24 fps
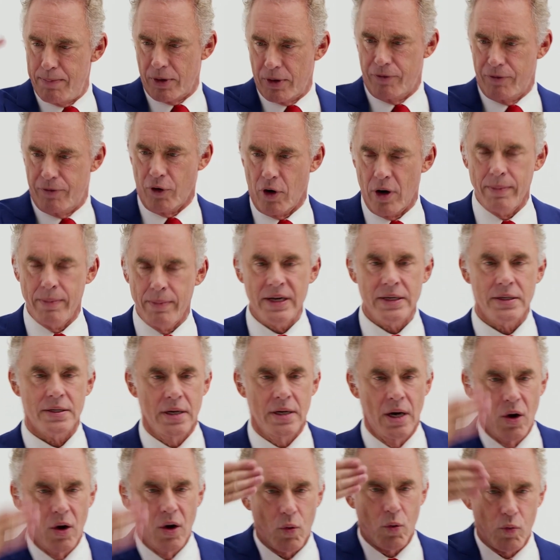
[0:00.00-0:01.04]
performance,
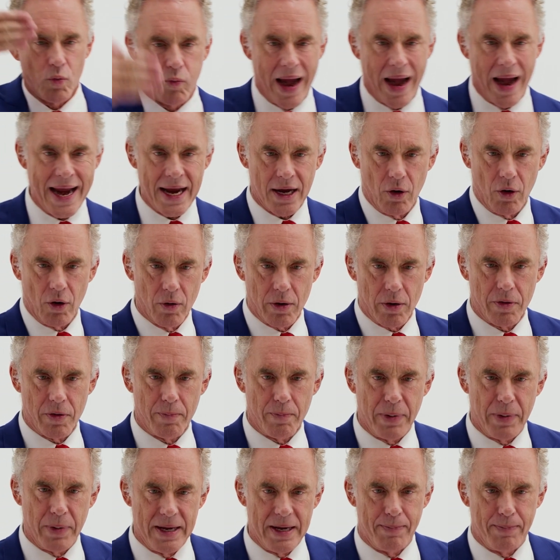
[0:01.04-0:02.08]
rank order the
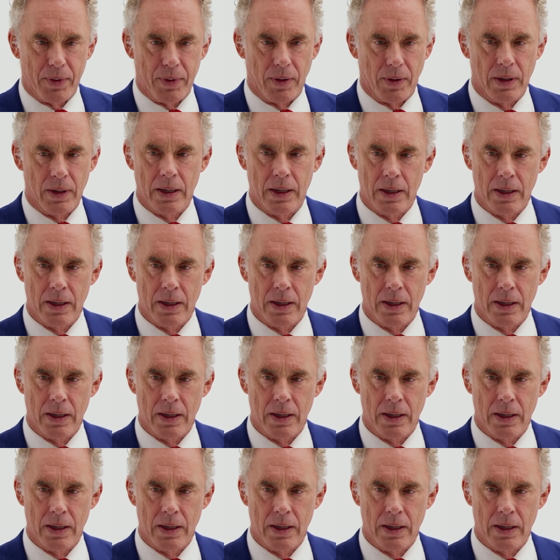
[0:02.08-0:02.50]
people.